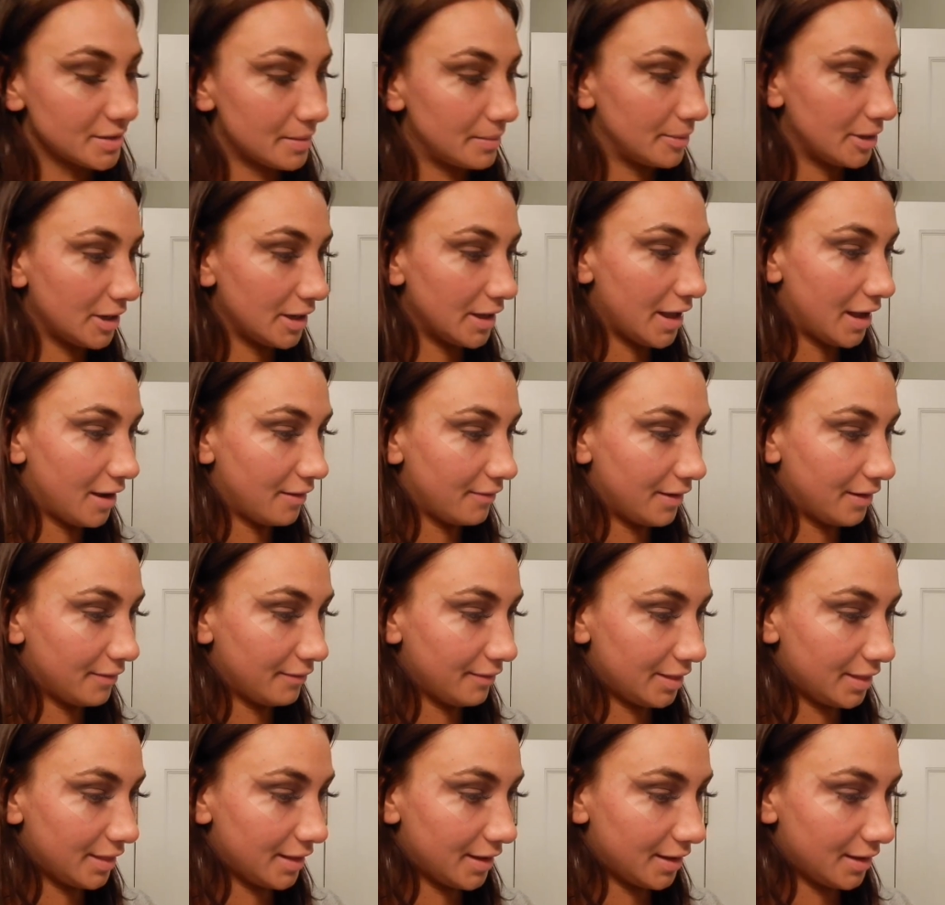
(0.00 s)
so I'm gonna go
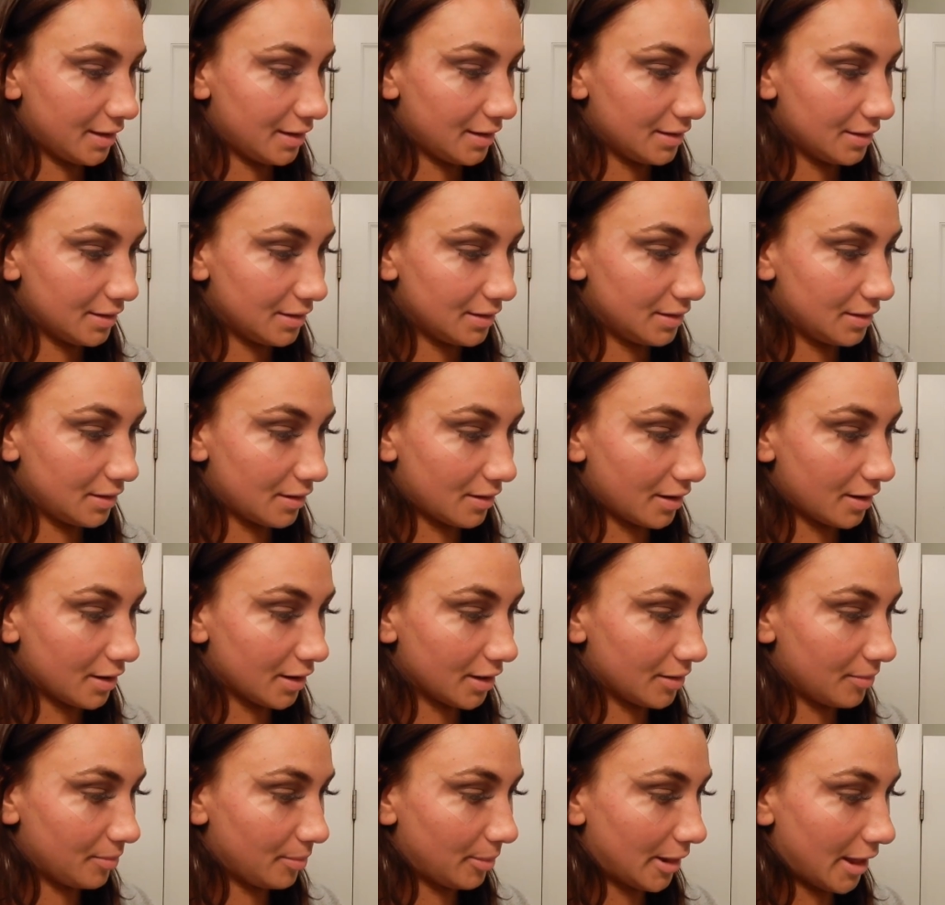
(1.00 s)
in with the
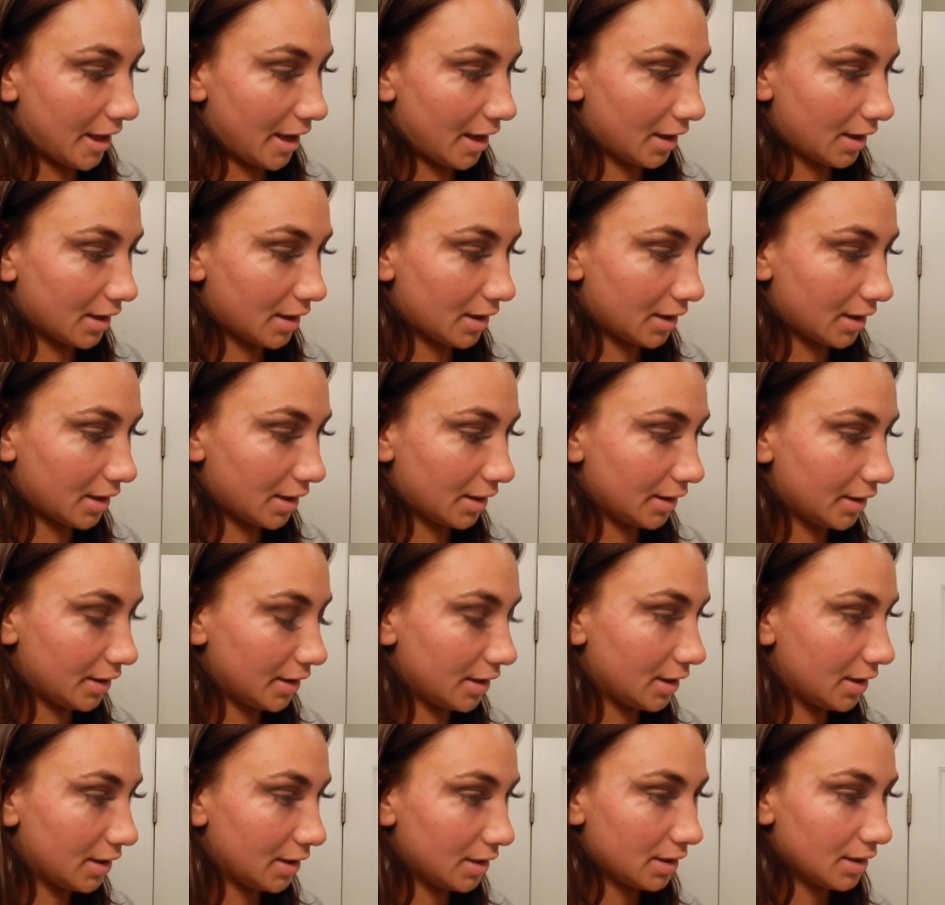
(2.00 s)
dark black
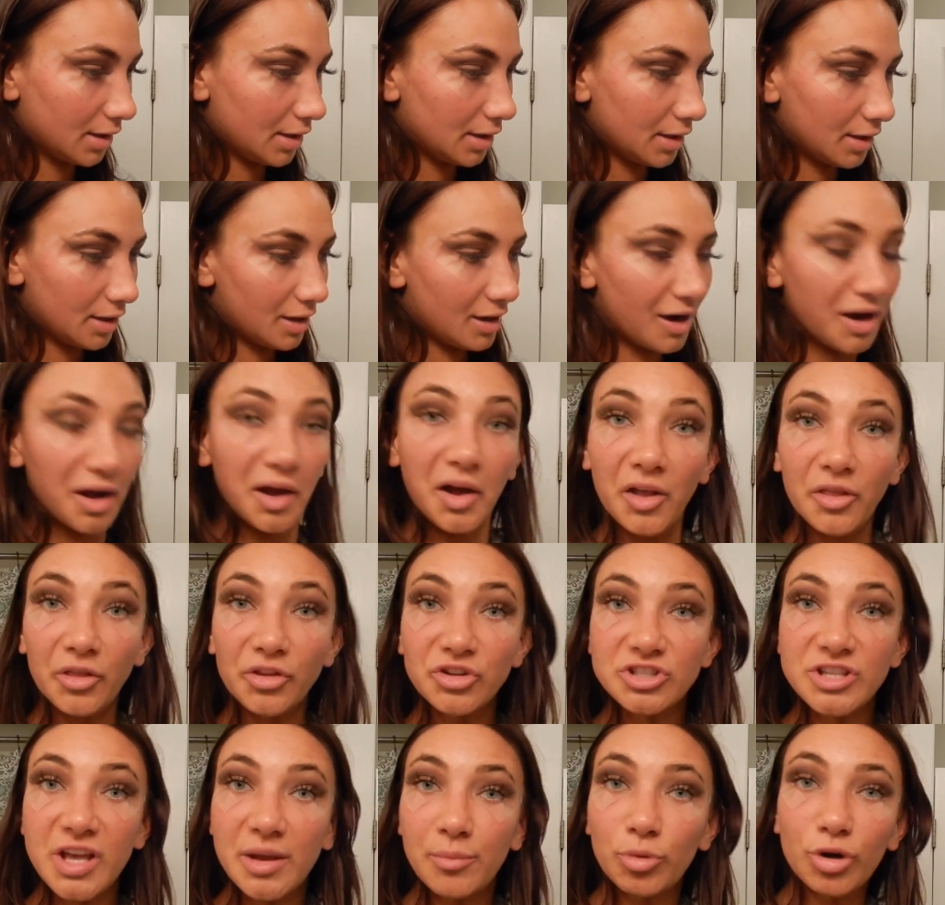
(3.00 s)
color on
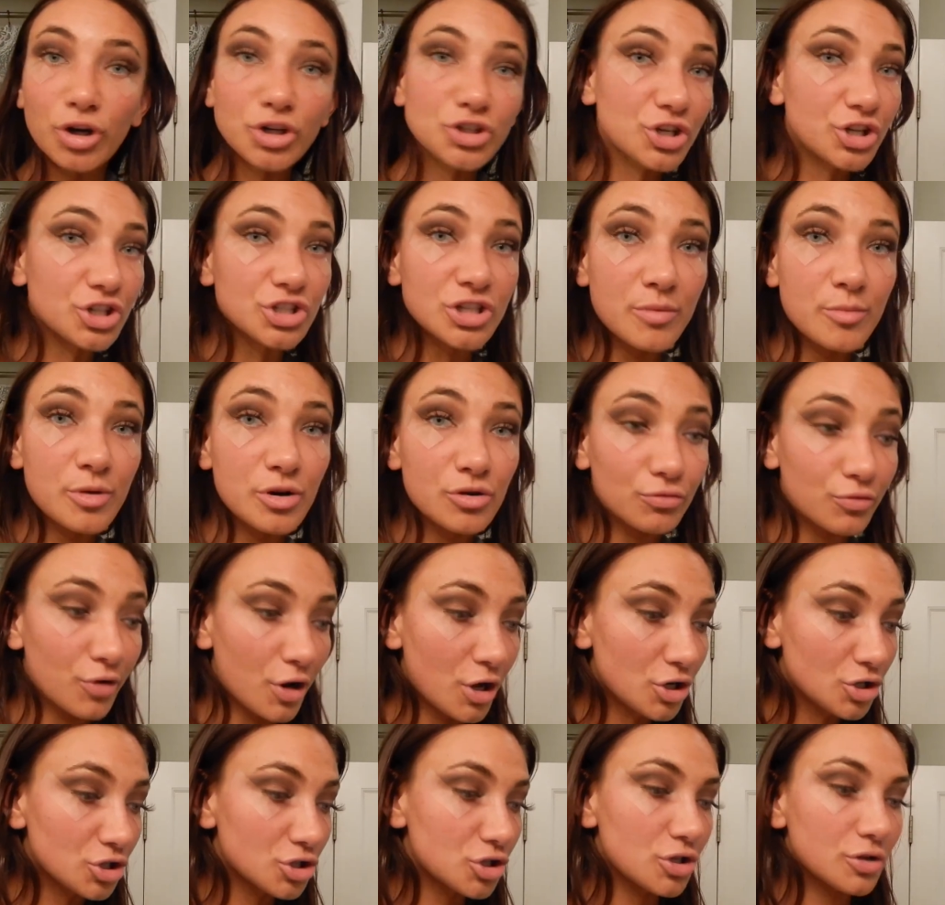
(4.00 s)
the same brush because I'm in a
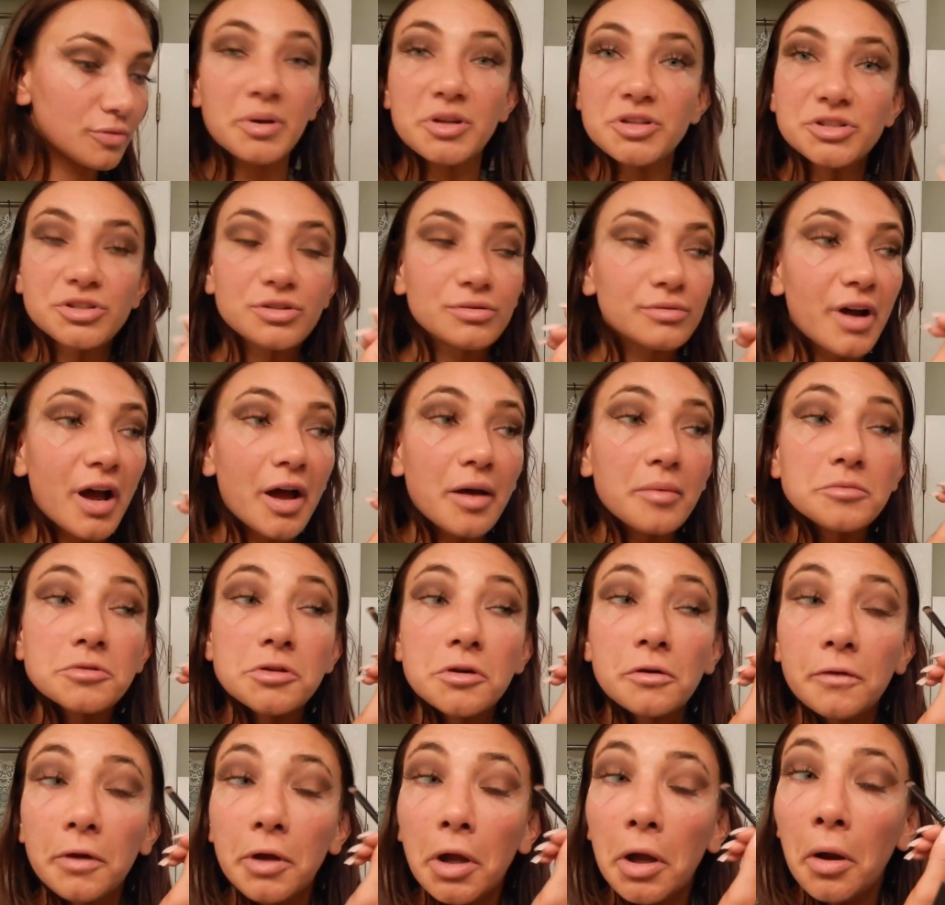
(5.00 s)
rush. Busta Rhymes over